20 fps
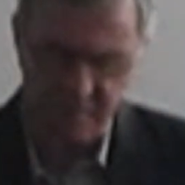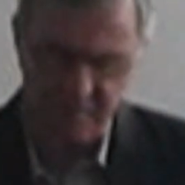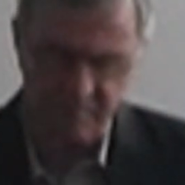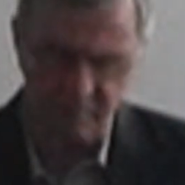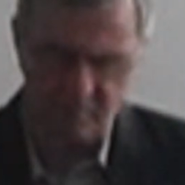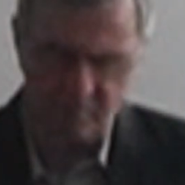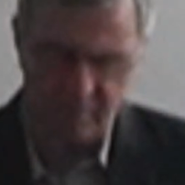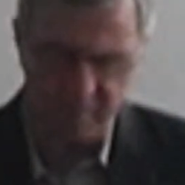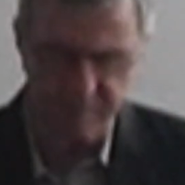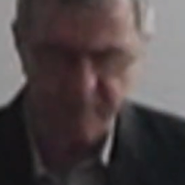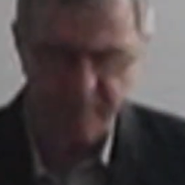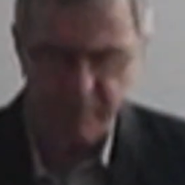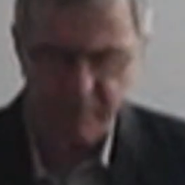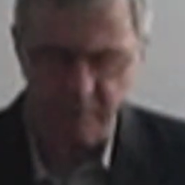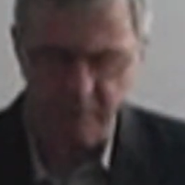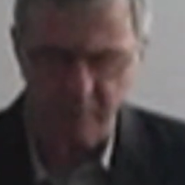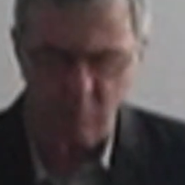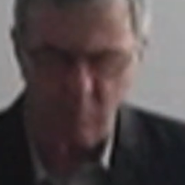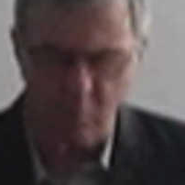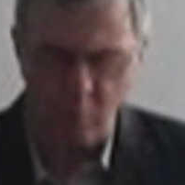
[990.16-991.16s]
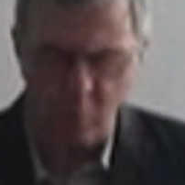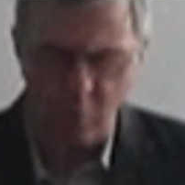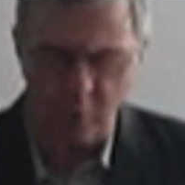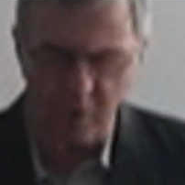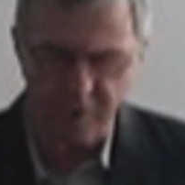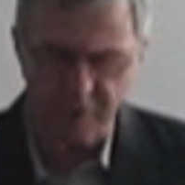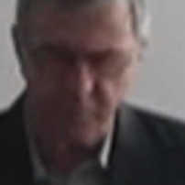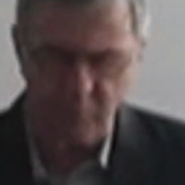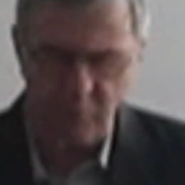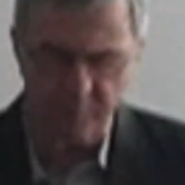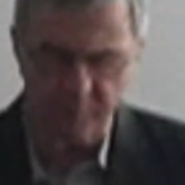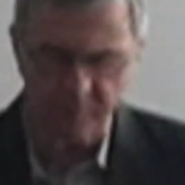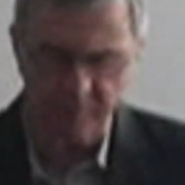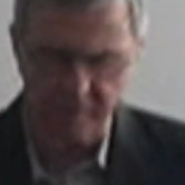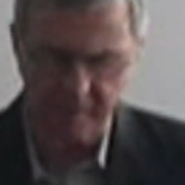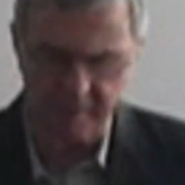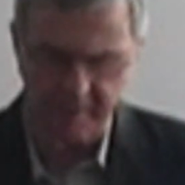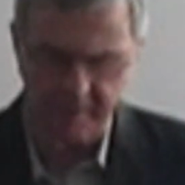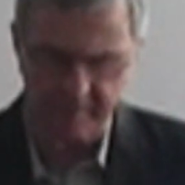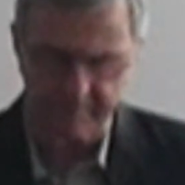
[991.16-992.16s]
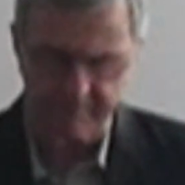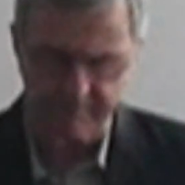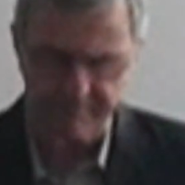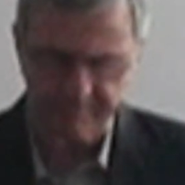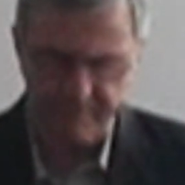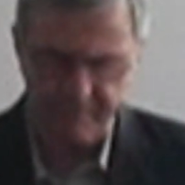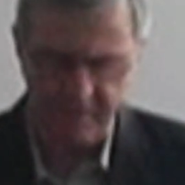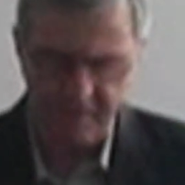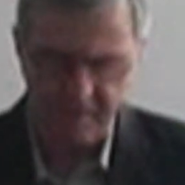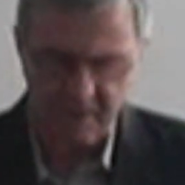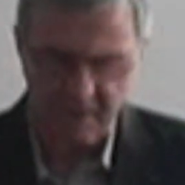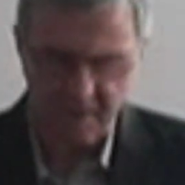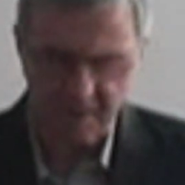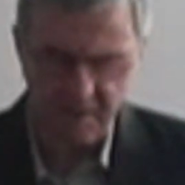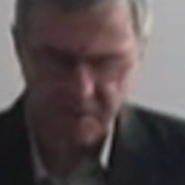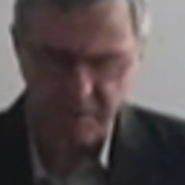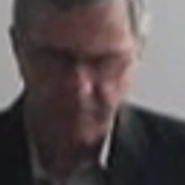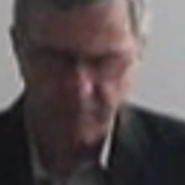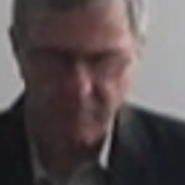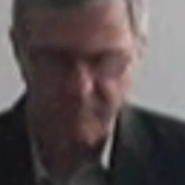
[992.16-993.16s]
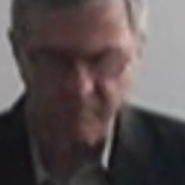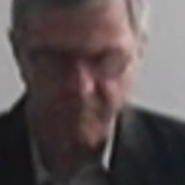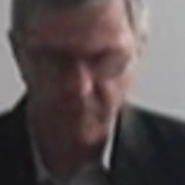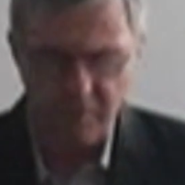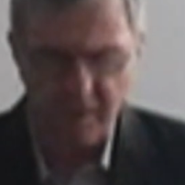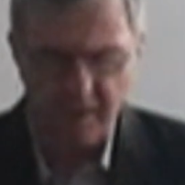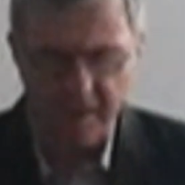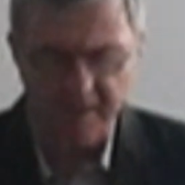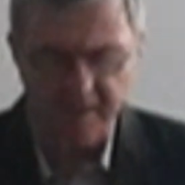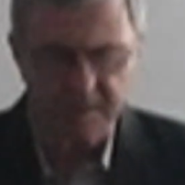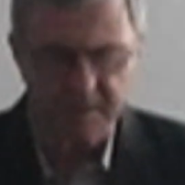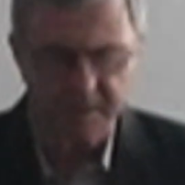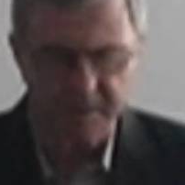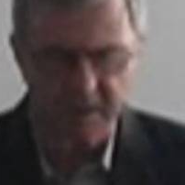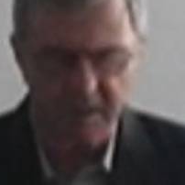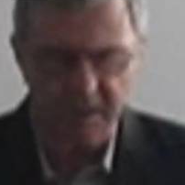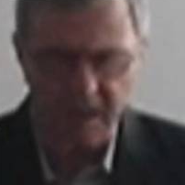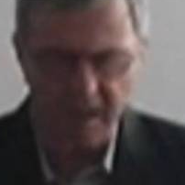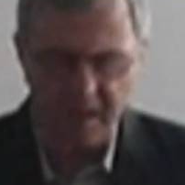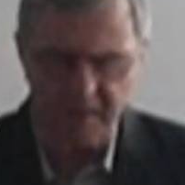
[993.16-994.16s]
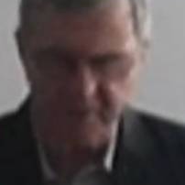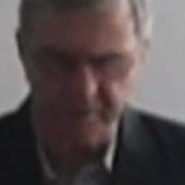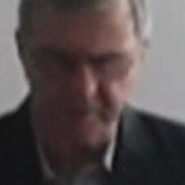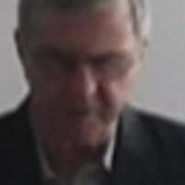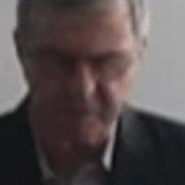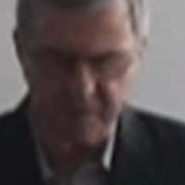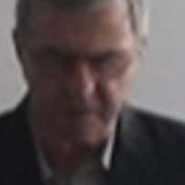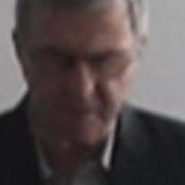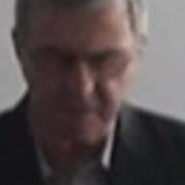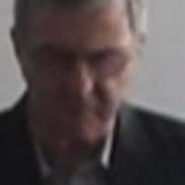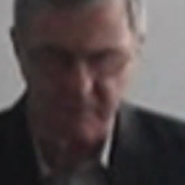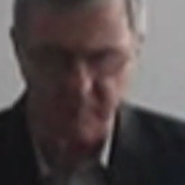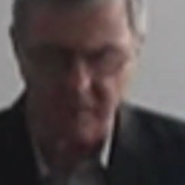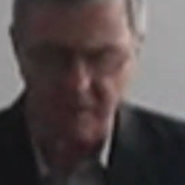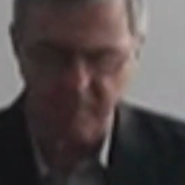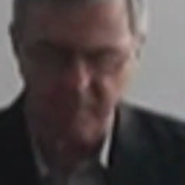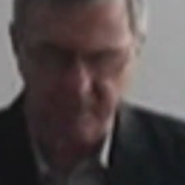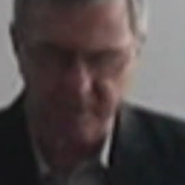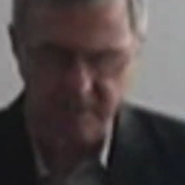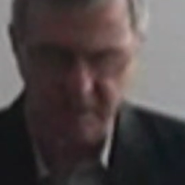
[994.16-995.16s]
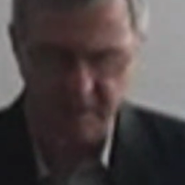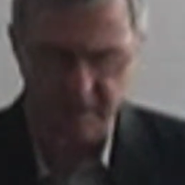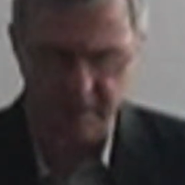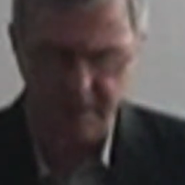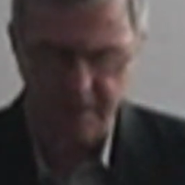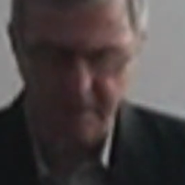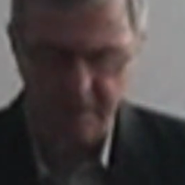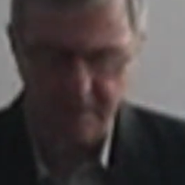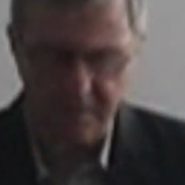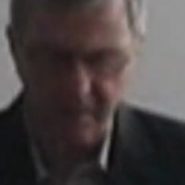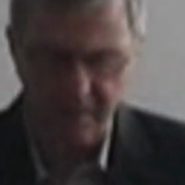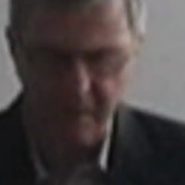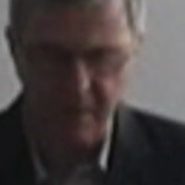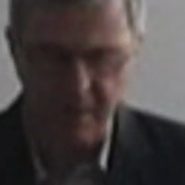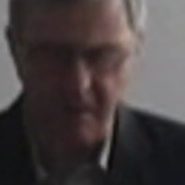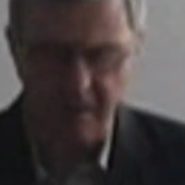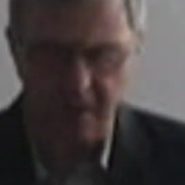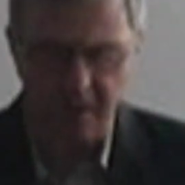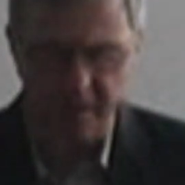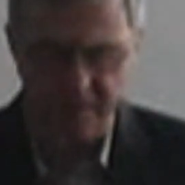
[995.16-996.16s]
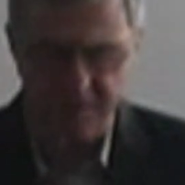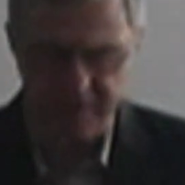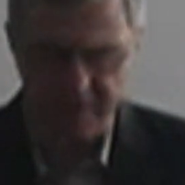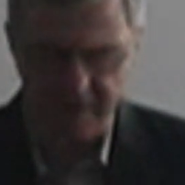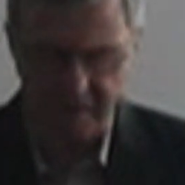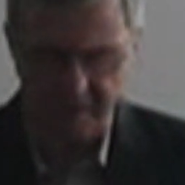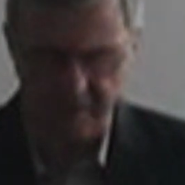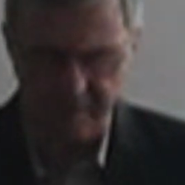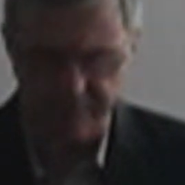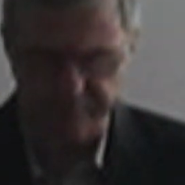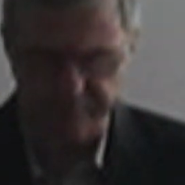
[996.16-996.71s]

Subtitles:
voice, but rewards openly. So we've gone to the closet of our being, our heart center.